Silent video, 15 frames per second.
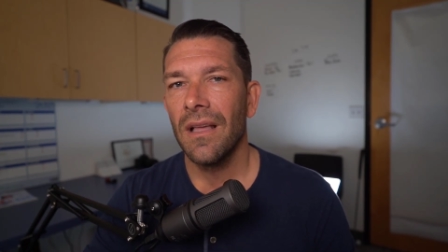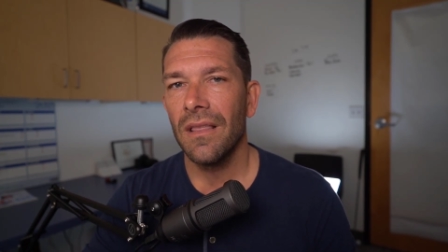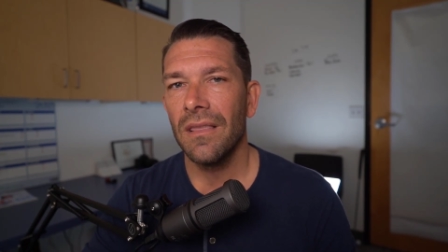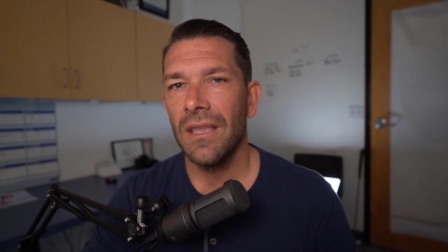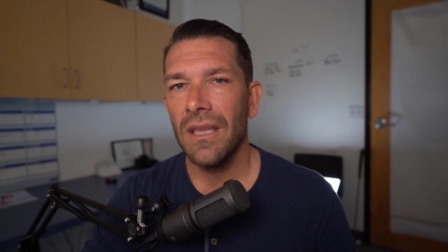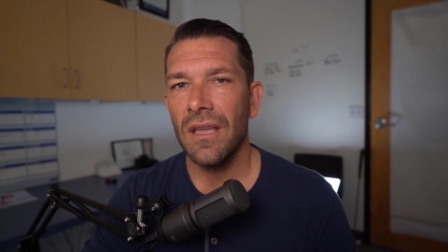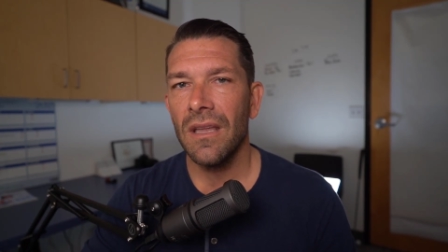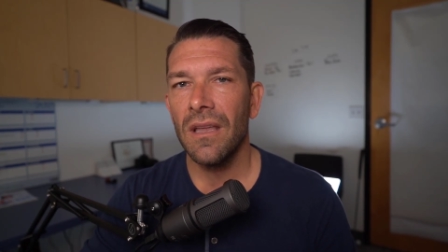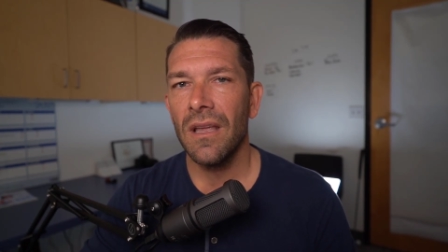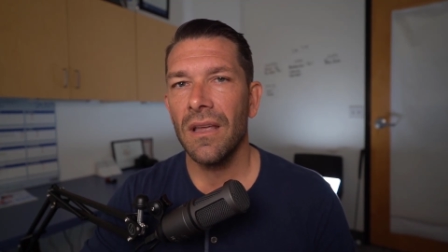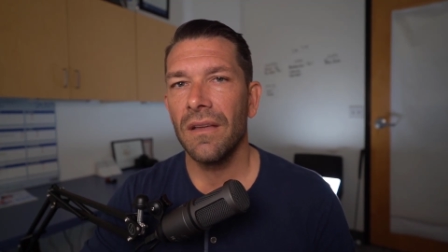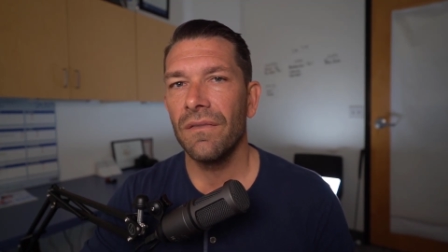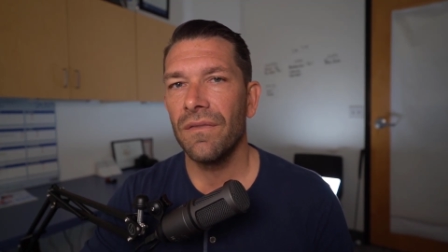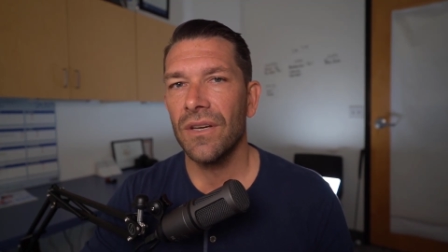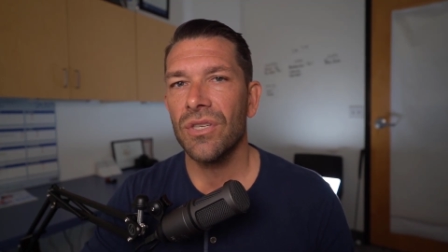the
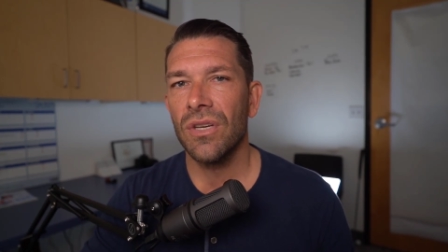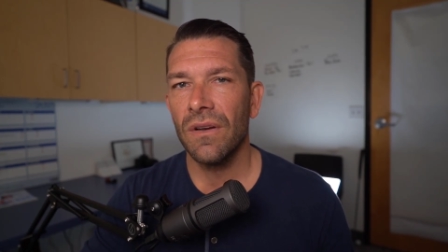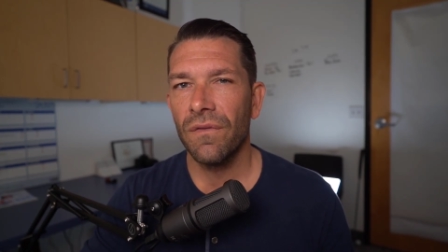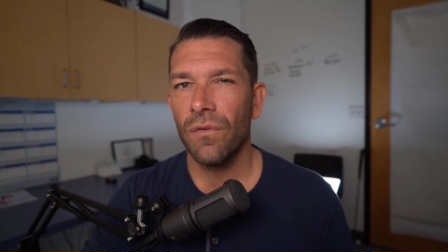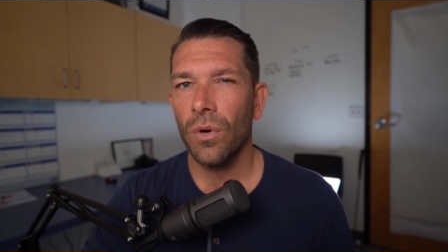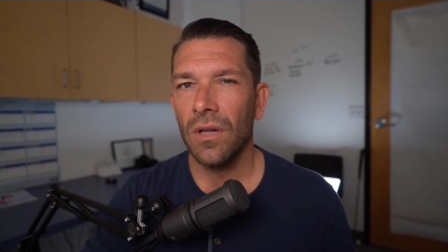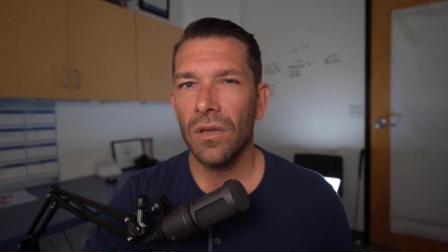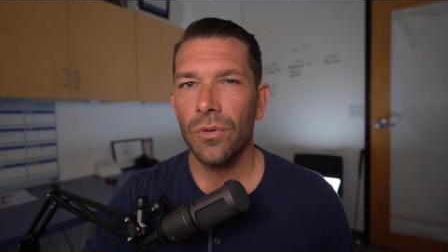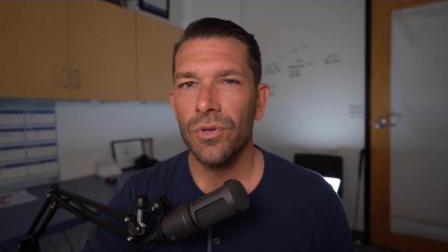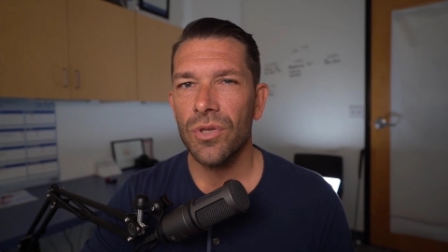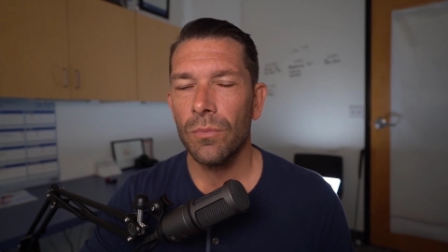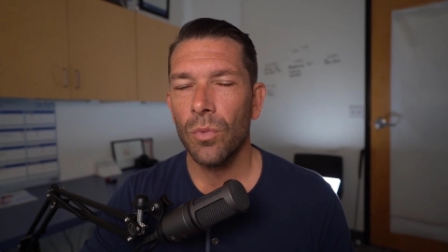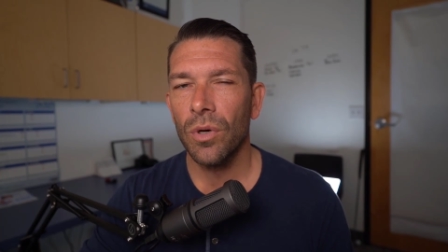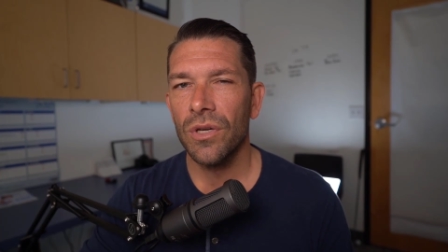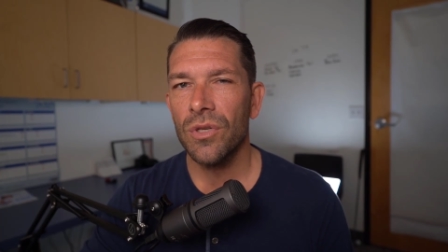eviction and foreclosure
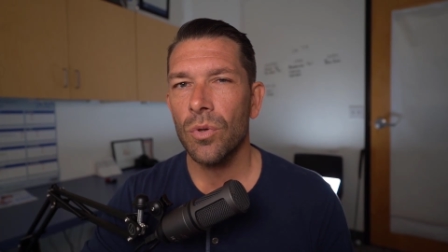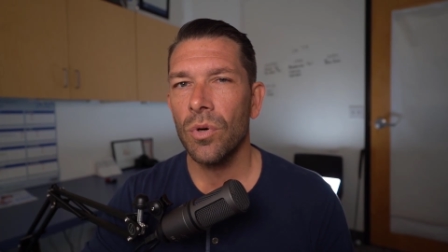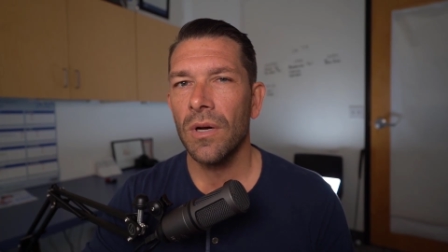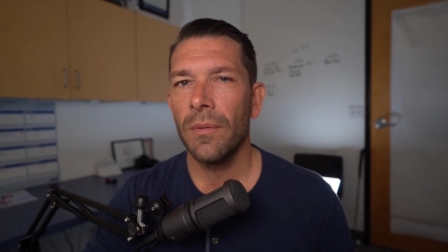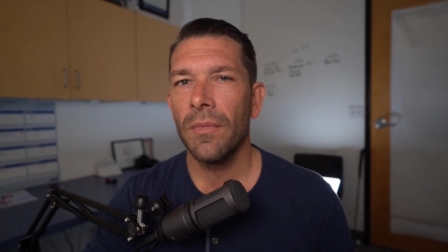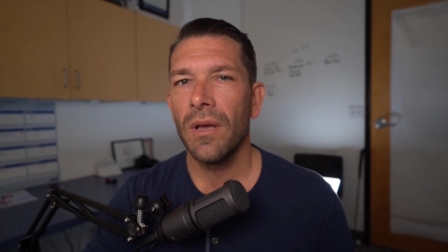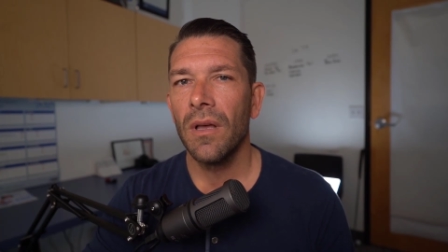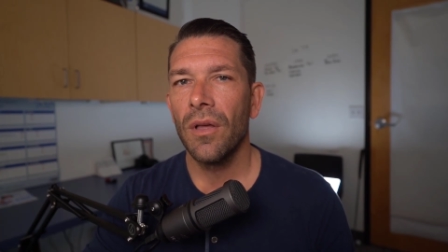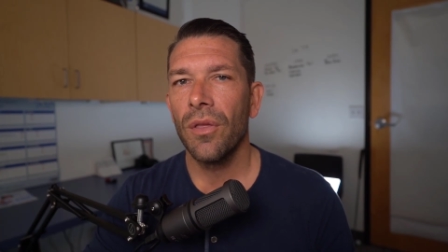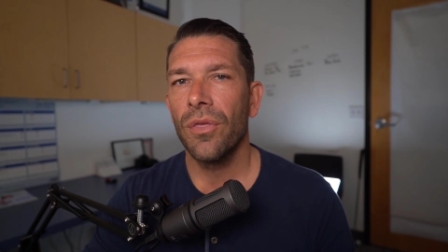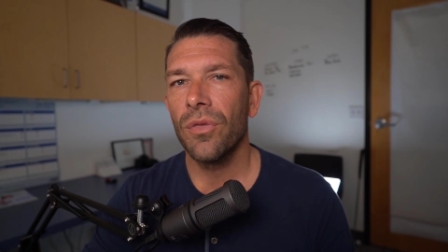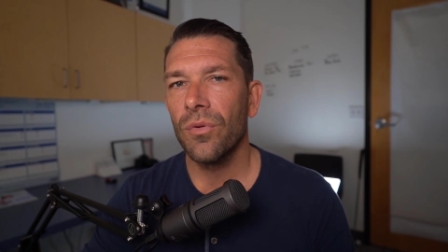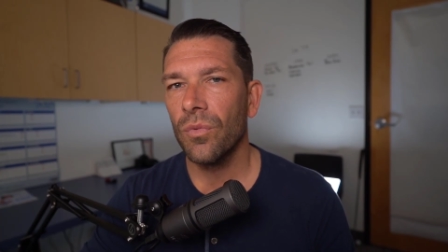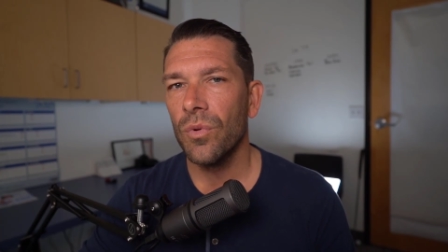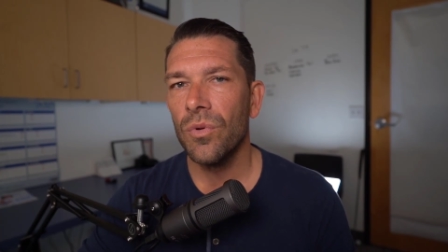moratorium
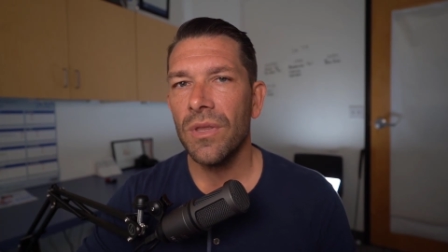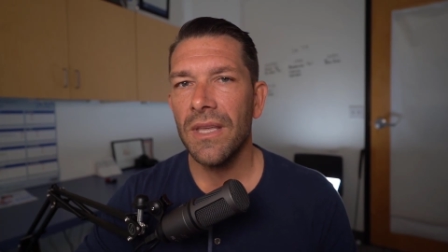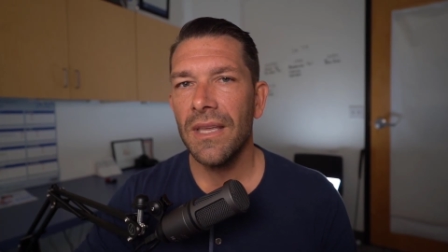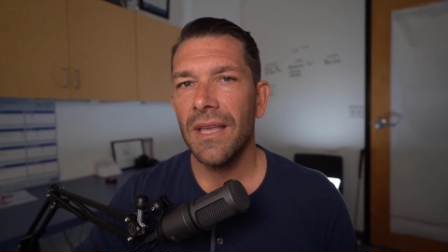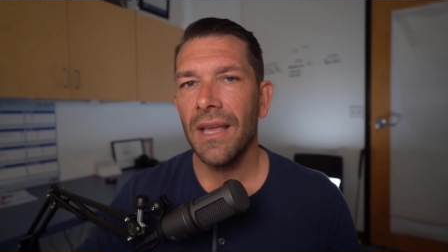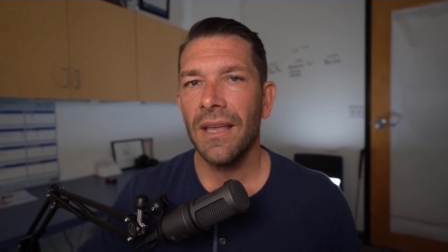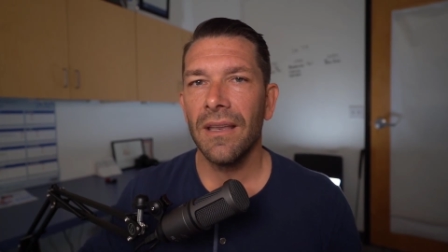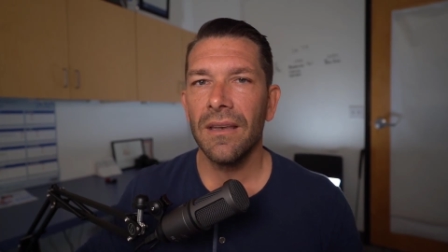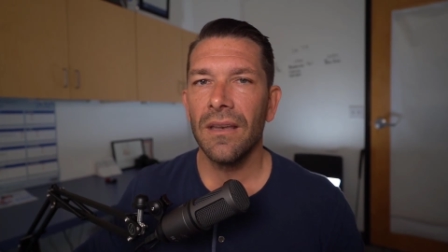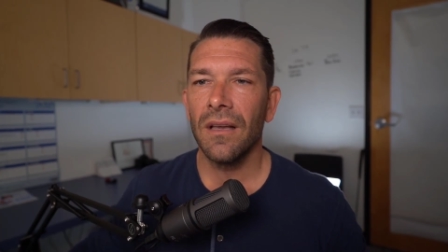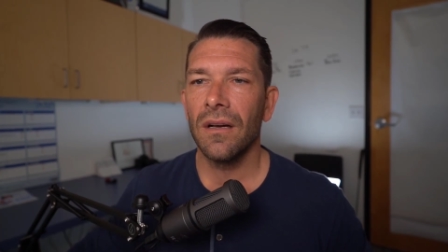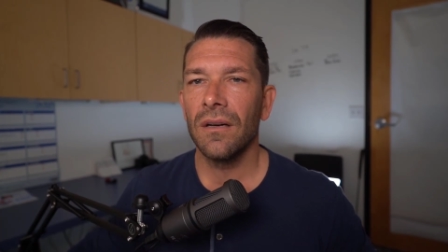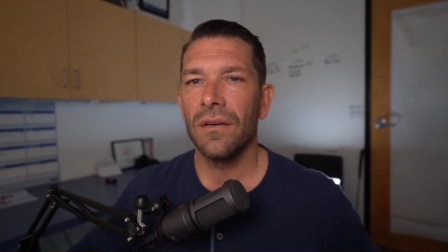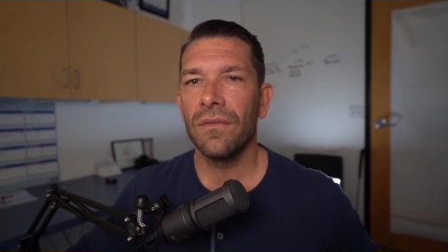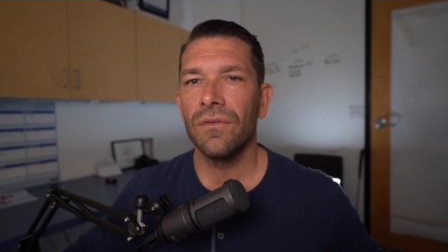through the end
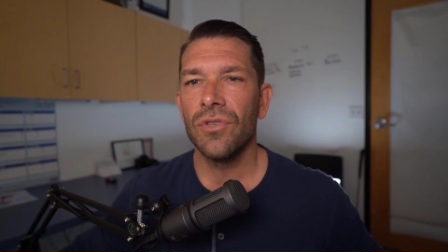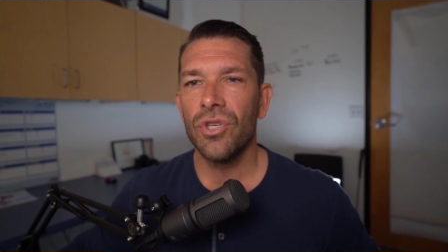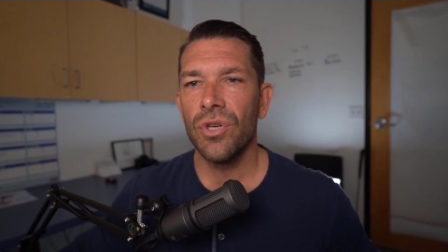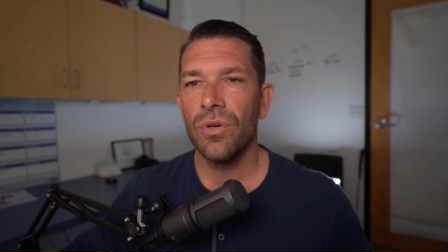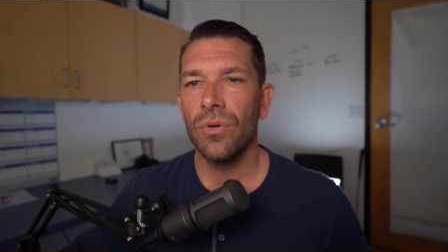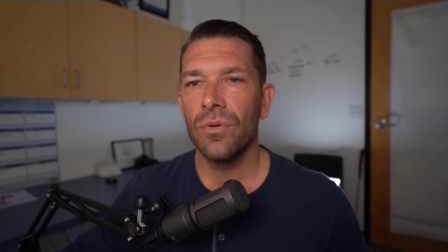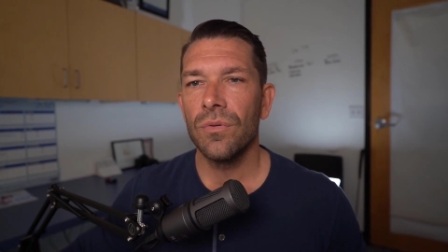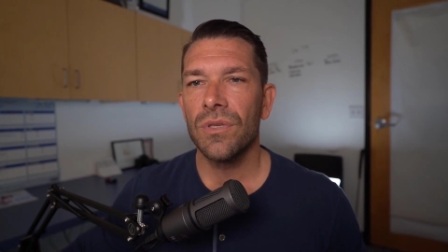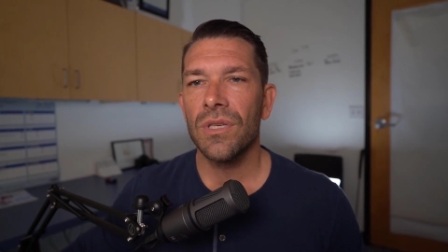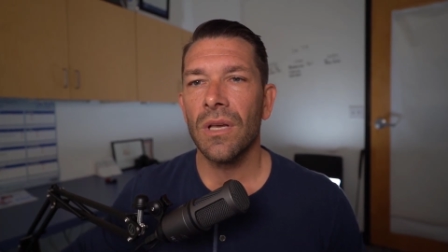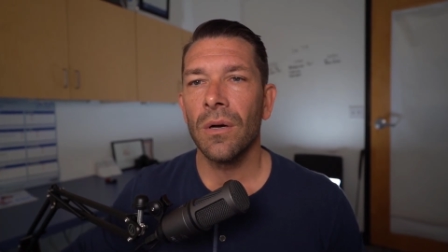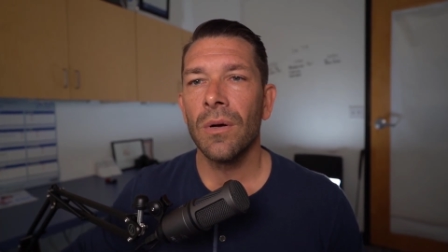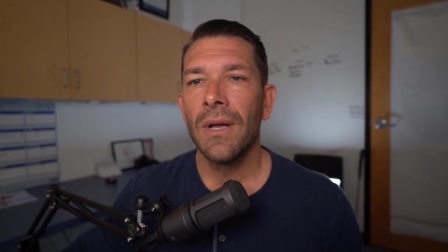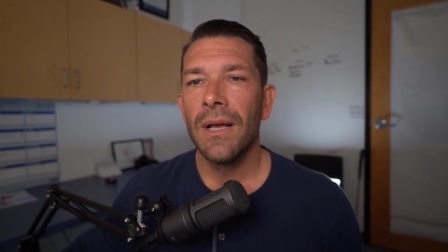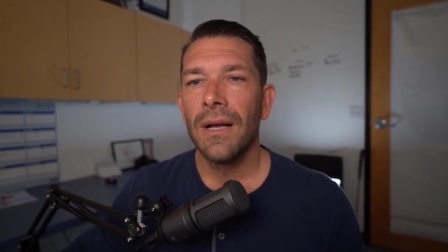of June.
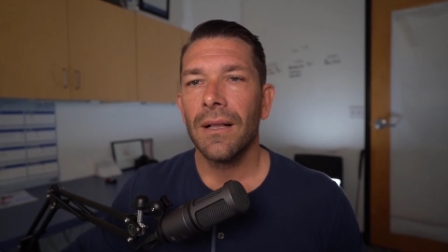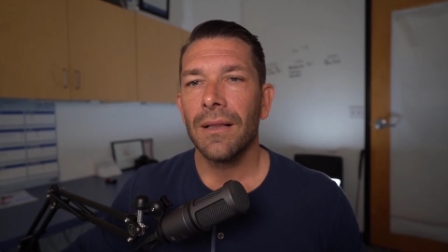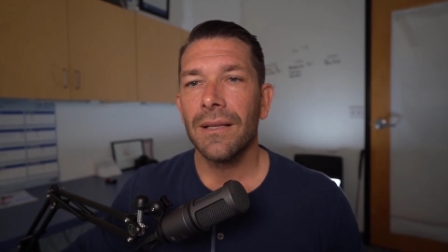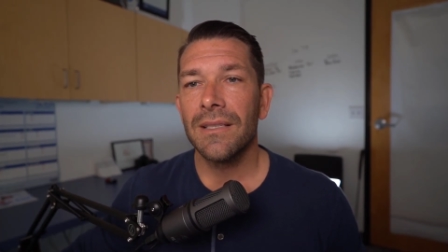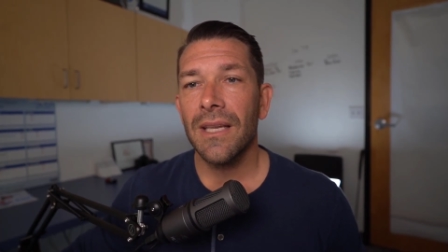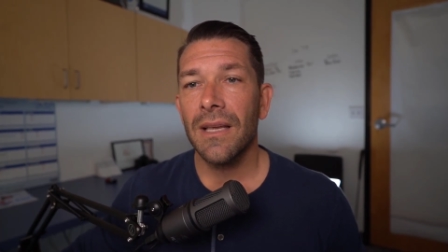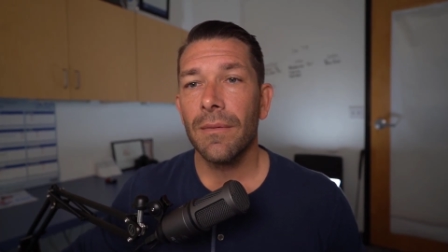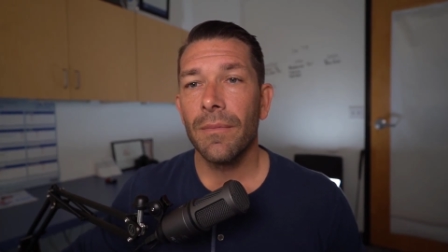So let's take a